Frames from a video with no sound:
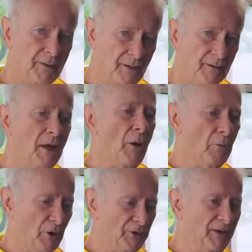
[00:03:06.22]
yes.
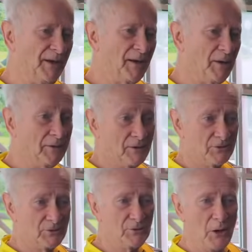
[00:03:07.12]
Well, yeah, because
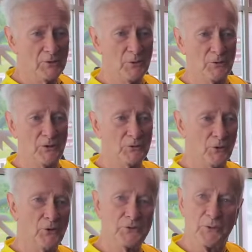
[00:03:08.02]
it doesn't
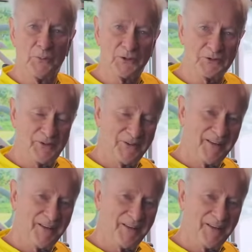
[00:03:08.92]
hurt so much.